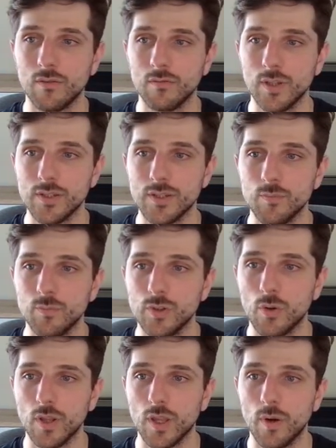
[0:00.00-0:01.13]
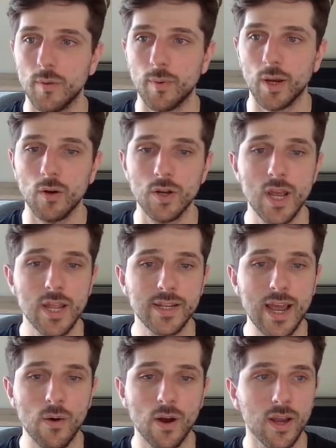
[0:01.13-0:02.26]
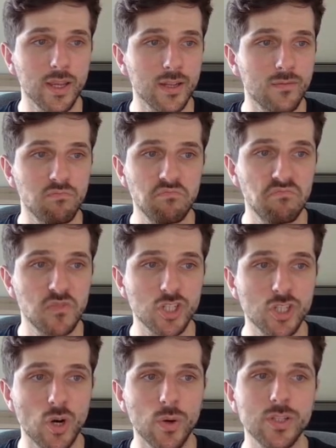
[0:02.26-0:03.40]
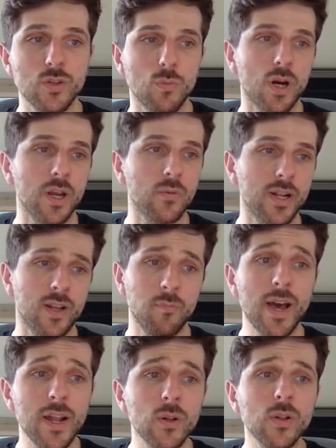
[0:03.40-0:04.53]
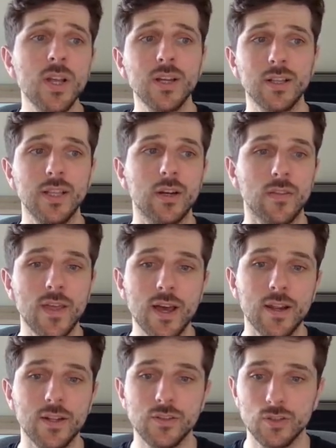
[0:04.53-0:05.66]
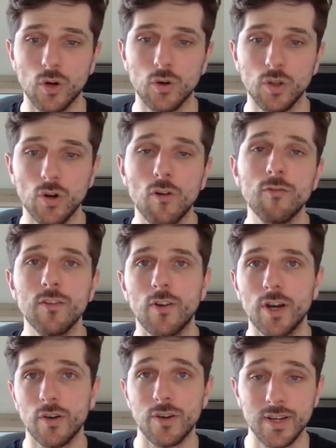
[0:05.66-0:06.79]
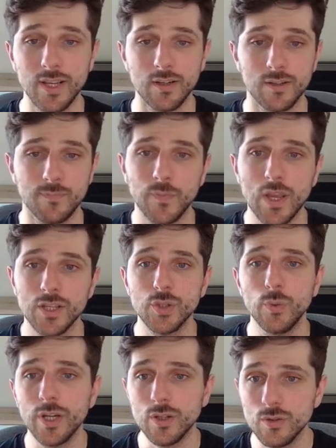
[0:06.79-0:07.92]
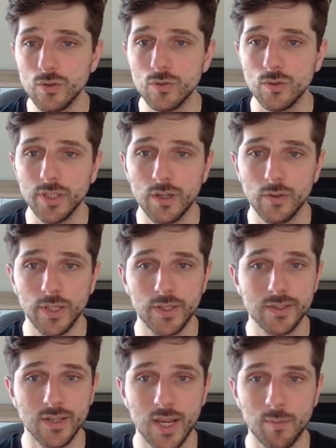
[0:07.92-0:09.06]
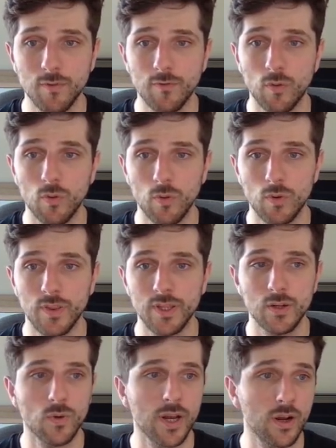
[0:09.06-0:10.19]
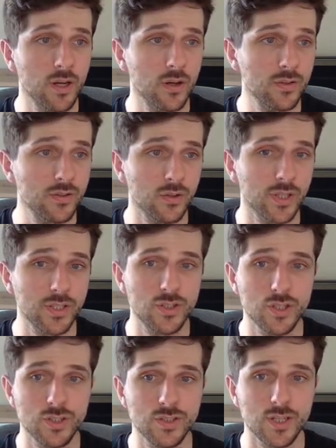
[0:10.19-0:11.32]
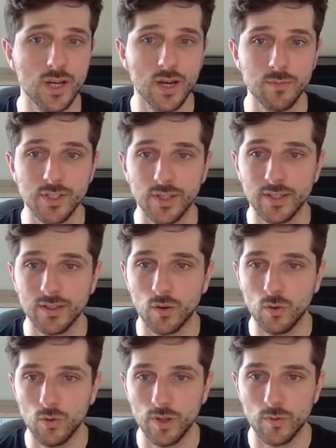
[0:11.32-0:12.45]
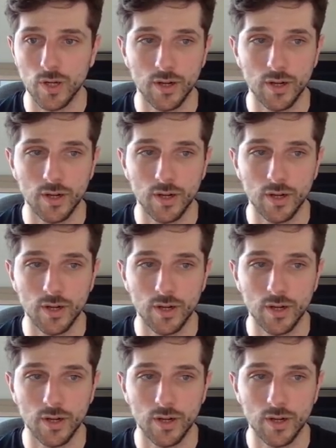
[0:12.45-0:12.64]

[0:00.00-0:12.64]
let's just toggle that one back on. Now I can just go into my right hand panel, click on that and toggle it off if I don't need it. So we can do literally the same for the right icon. So let's just select all the right